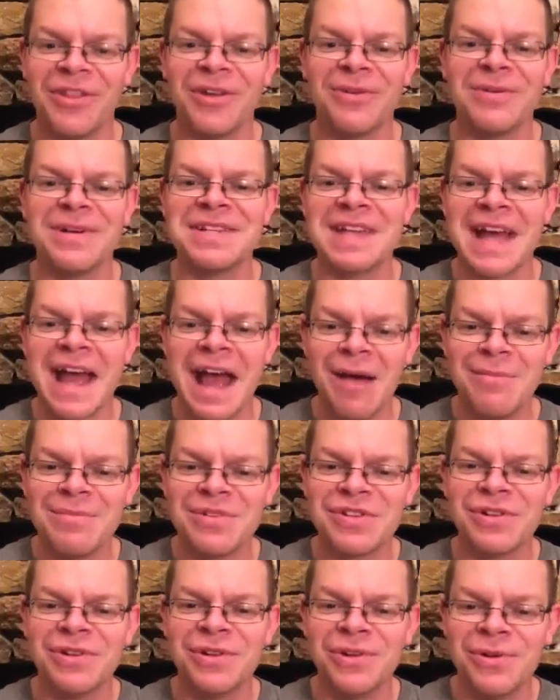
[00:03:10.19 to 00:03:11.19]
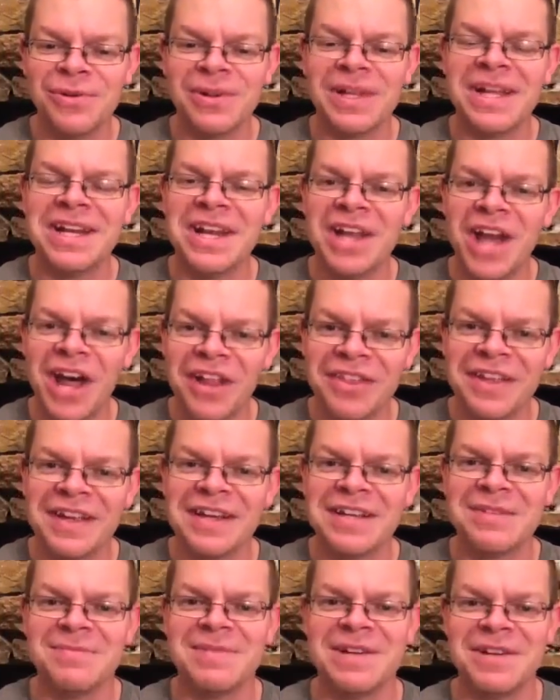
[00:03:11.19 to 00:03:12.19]
There is absolutely
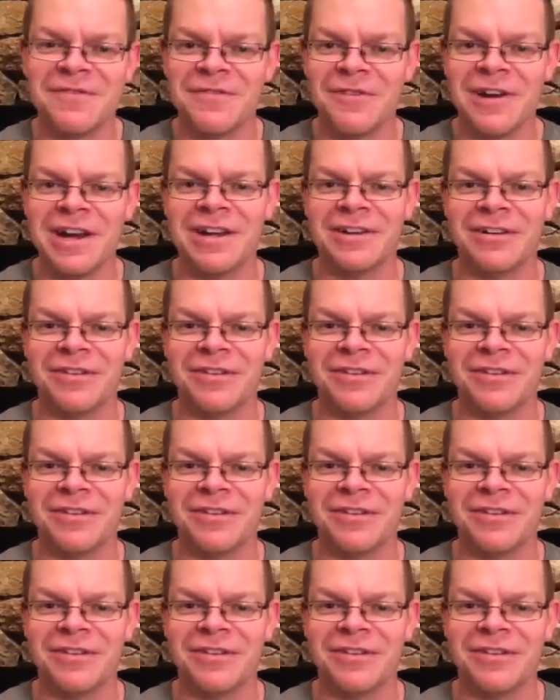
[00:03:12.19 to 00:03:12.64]
nothing to be afraid